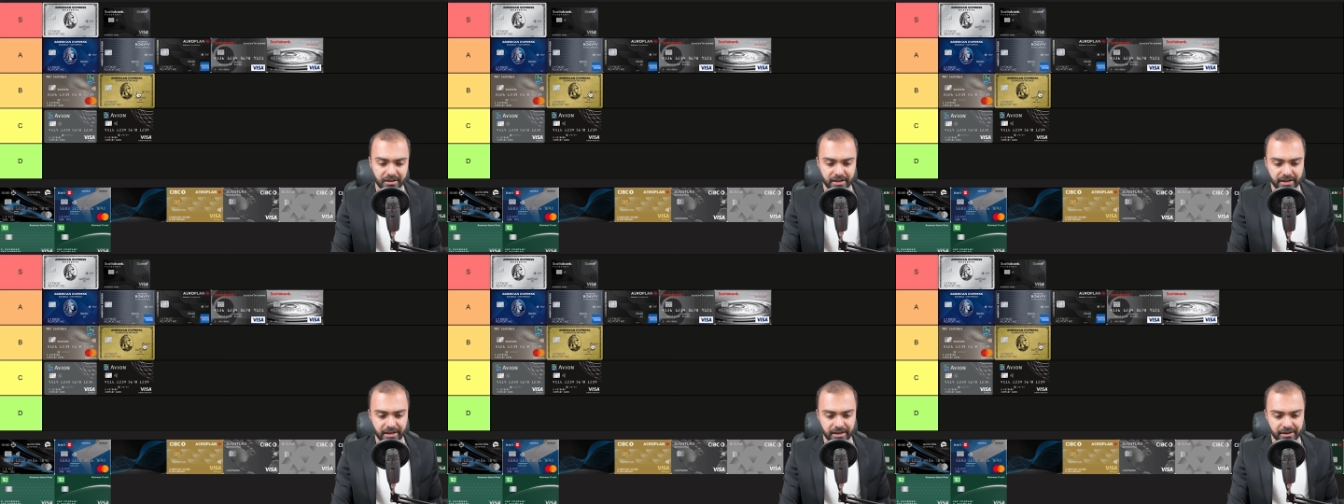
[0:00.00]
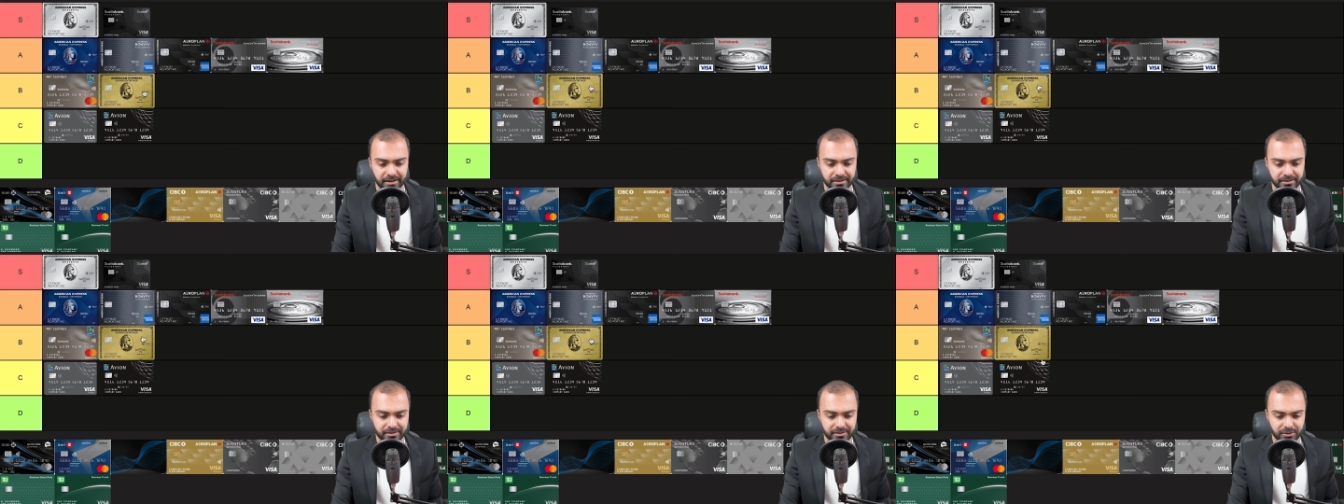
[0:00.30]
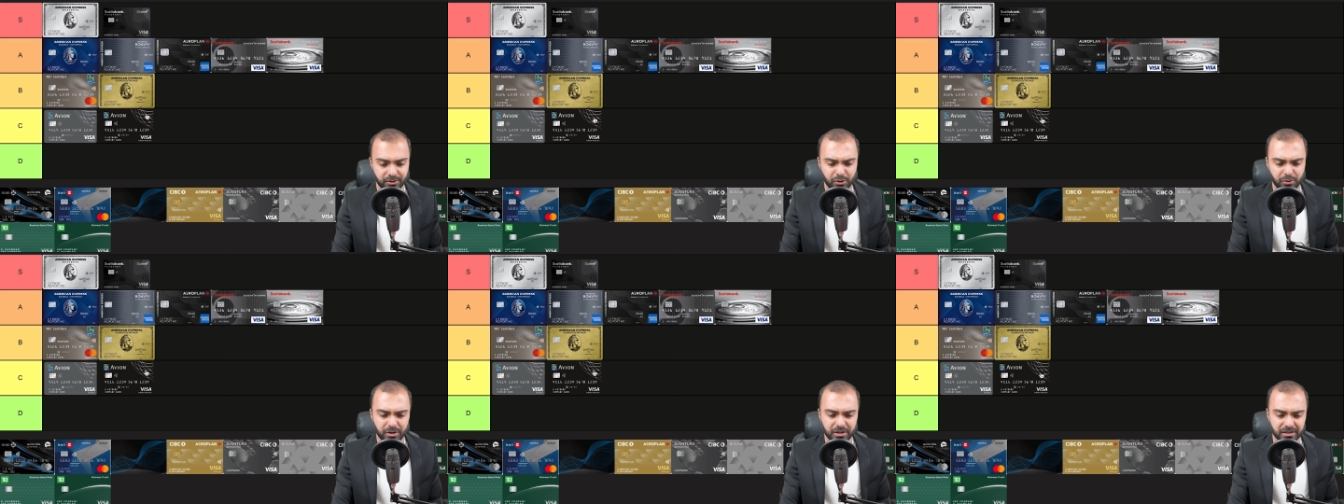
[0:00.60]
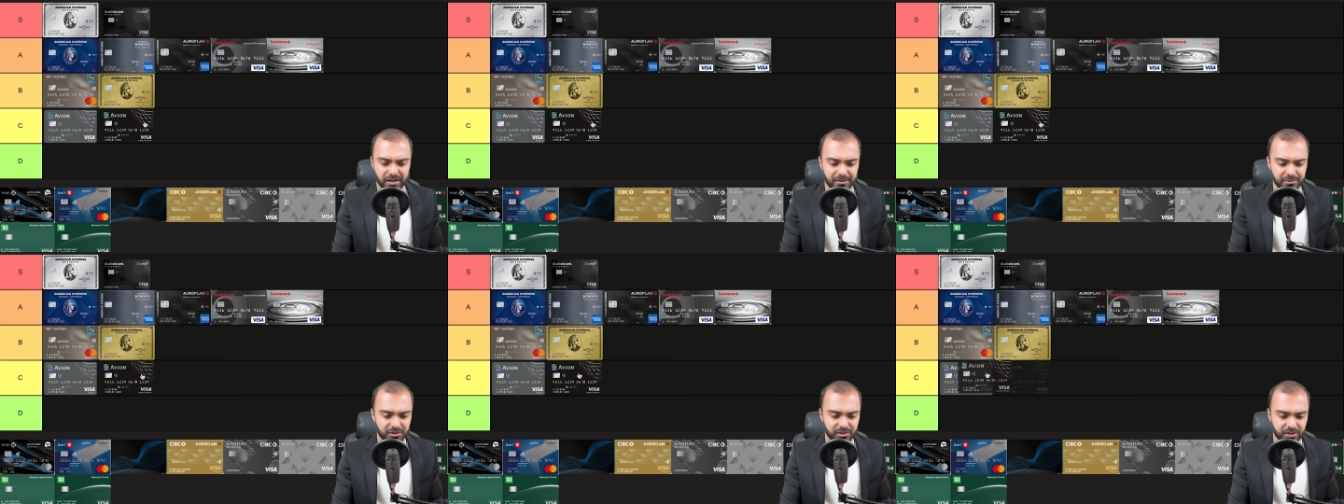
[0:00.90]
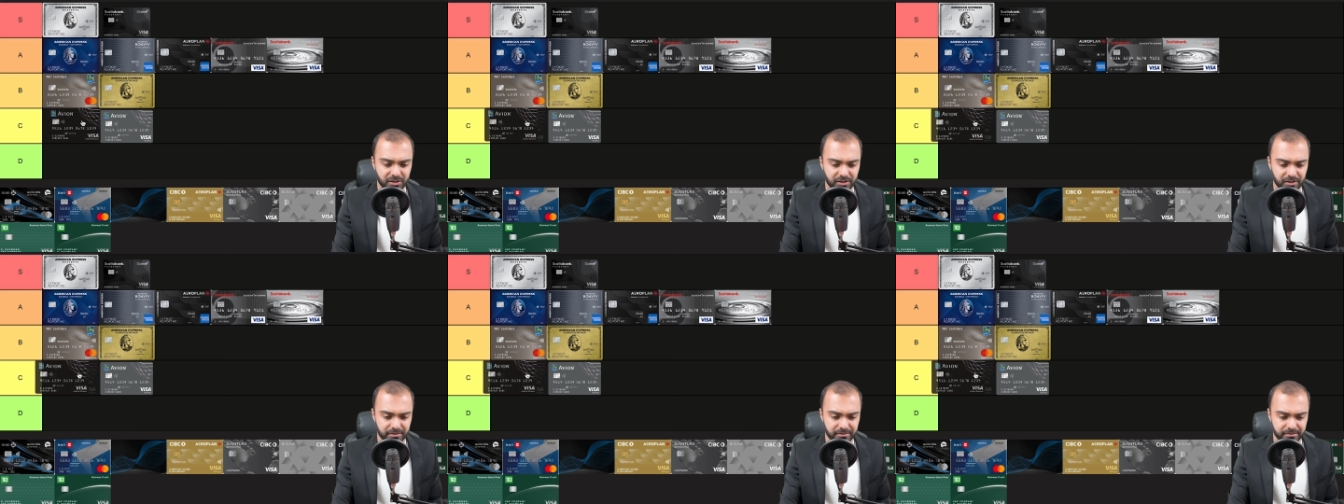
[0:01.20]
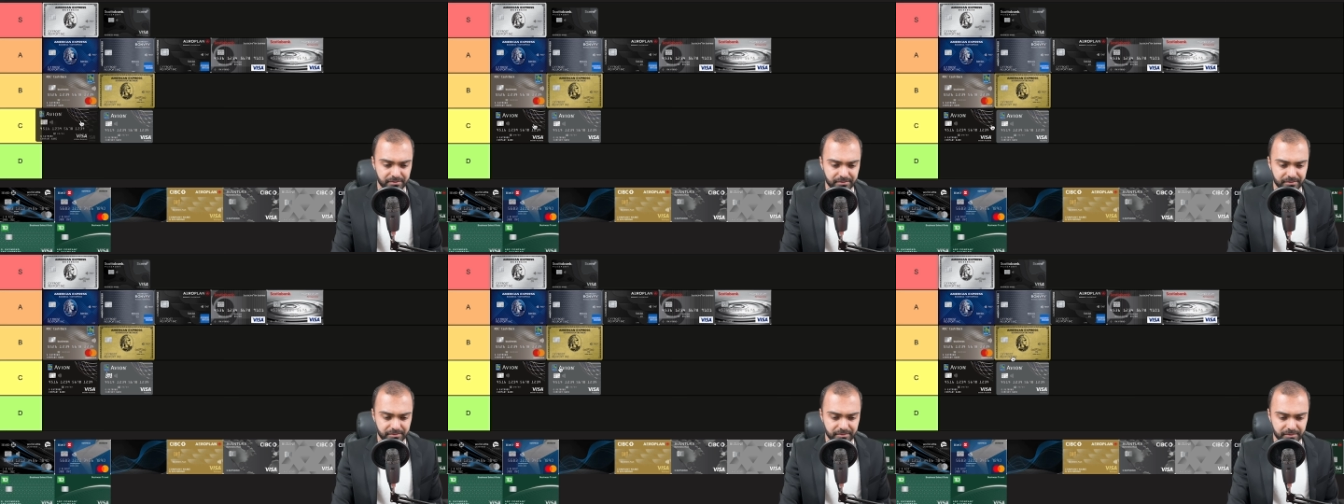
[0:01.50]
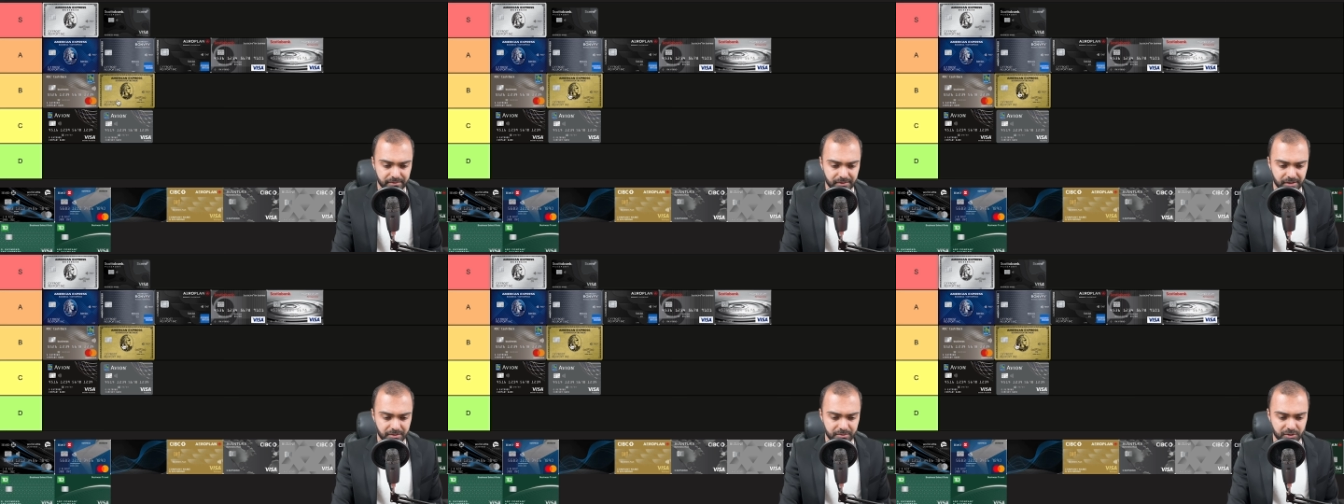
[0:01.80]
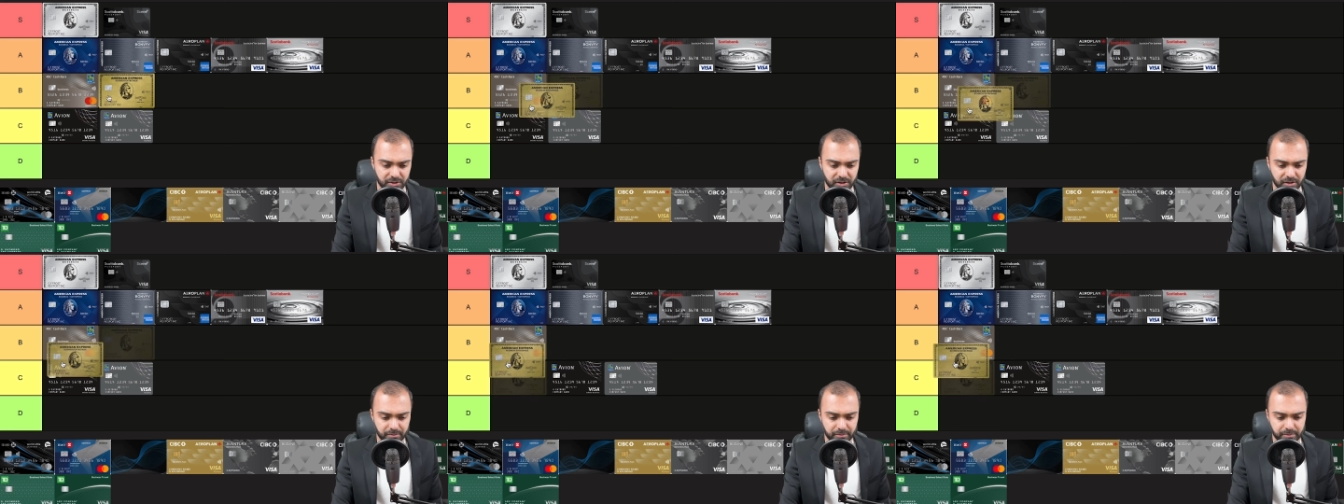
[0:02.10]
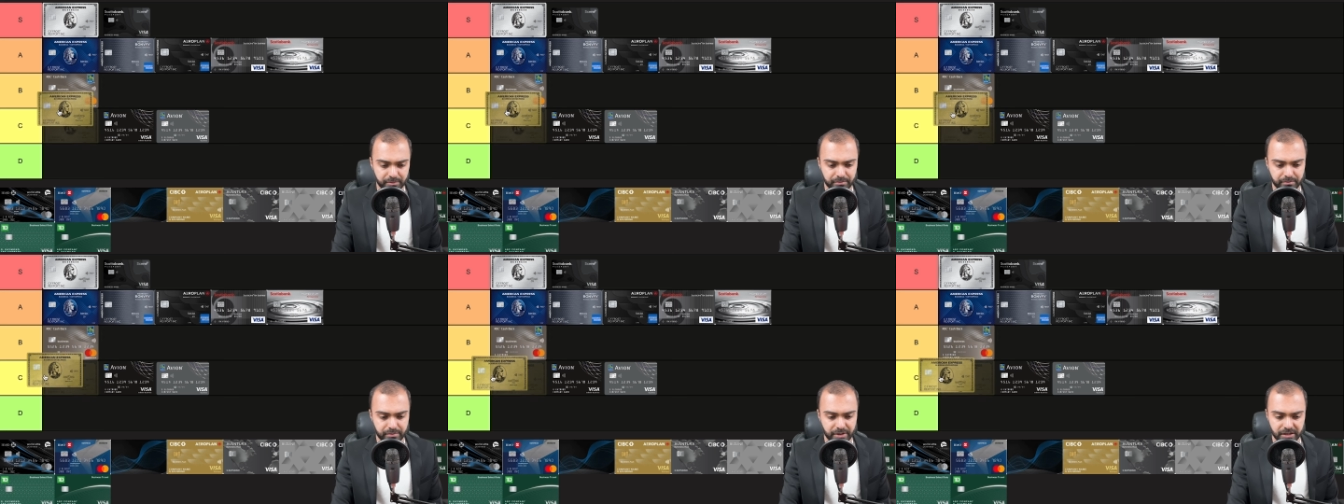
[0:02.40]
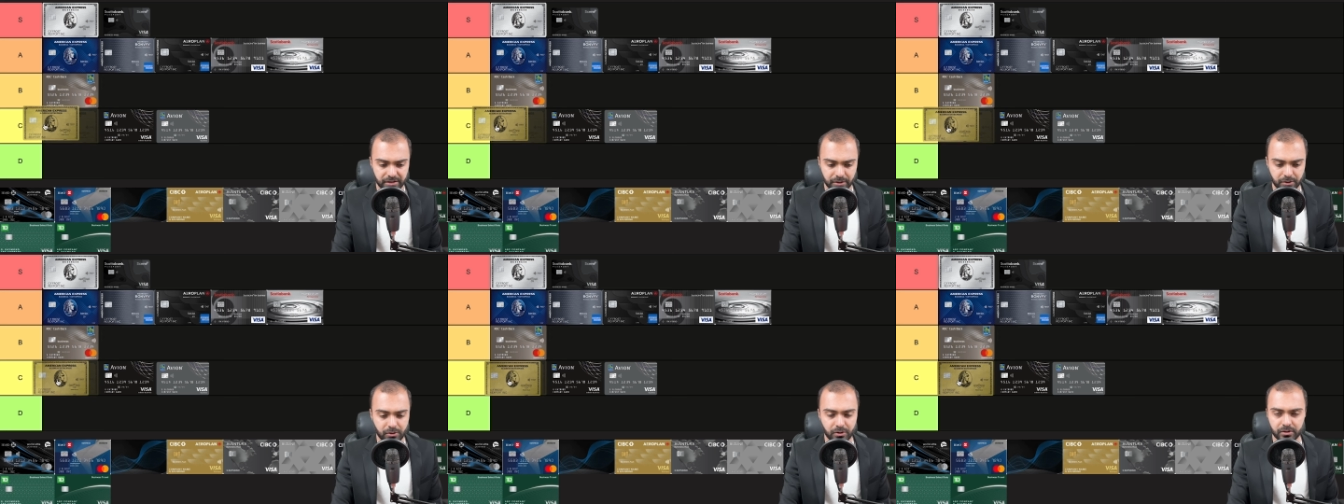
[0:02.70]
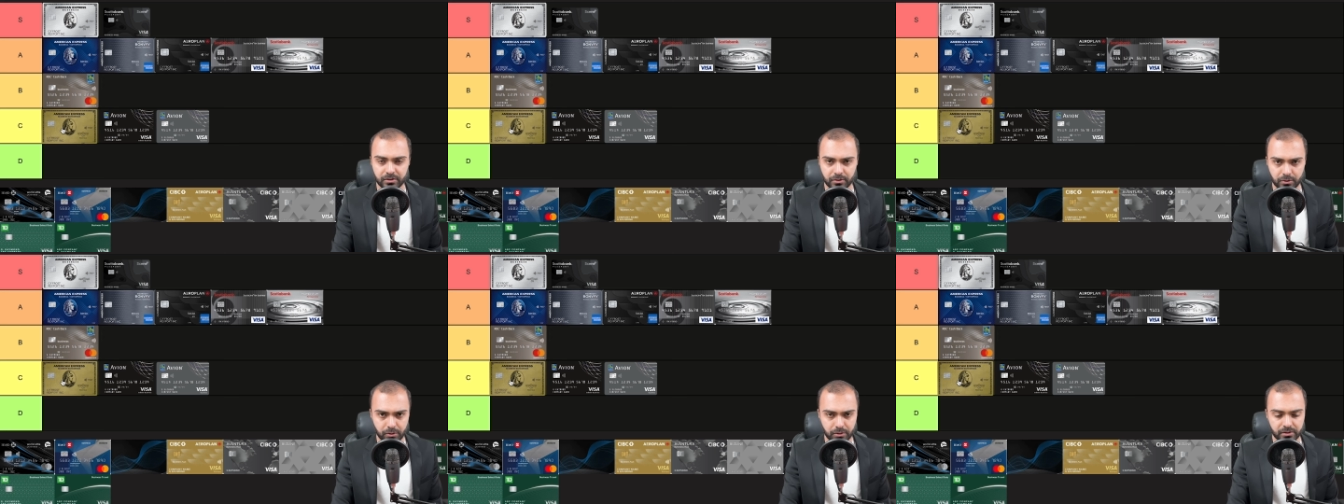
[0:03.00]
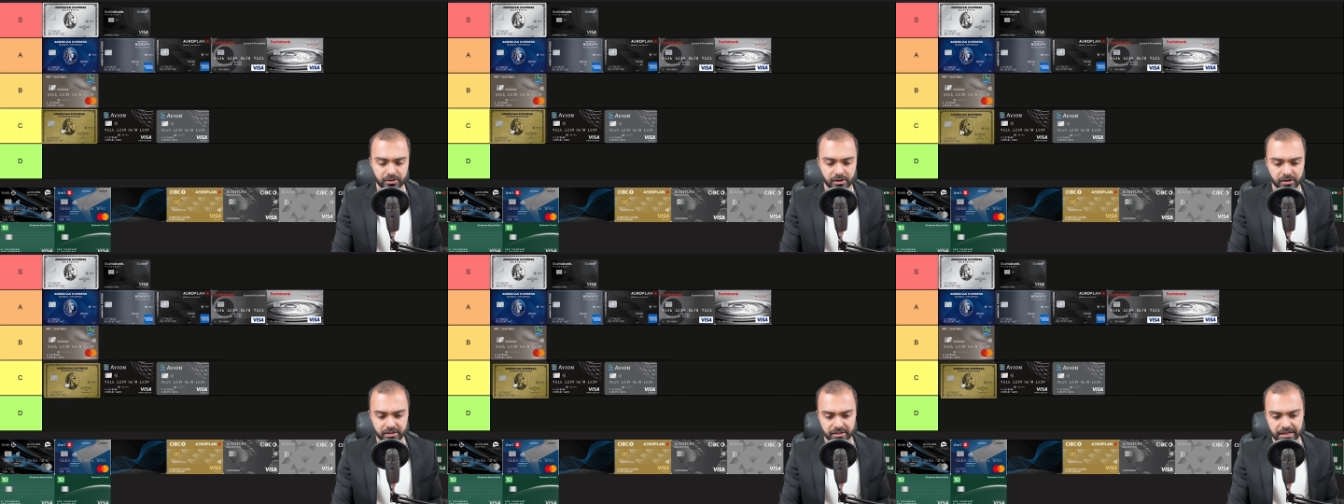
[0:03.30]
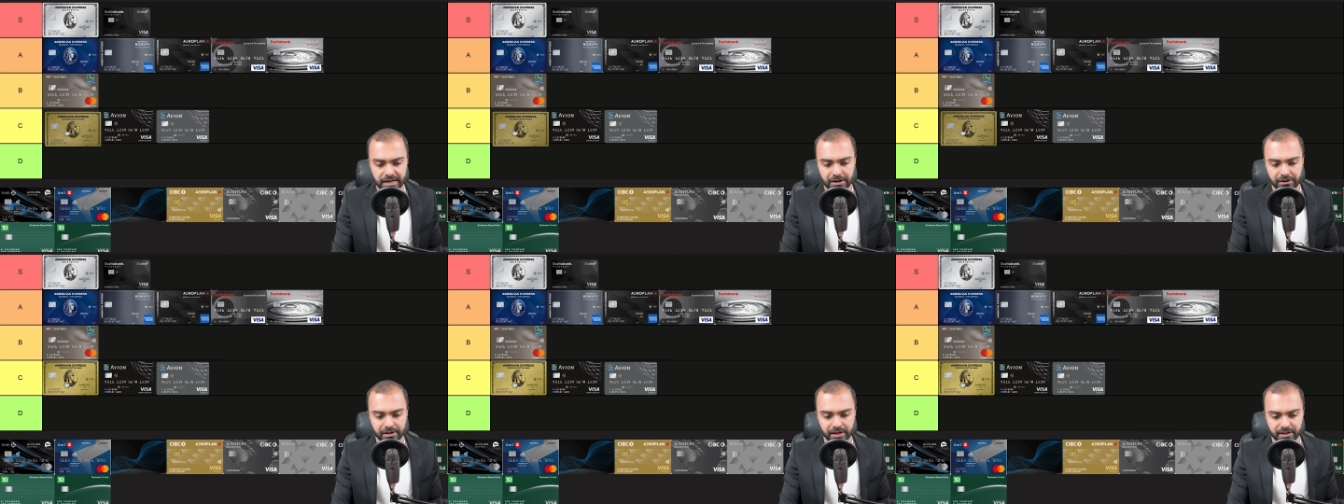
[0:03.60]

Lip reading: And you know what? I'm just gonna bring the gold card down.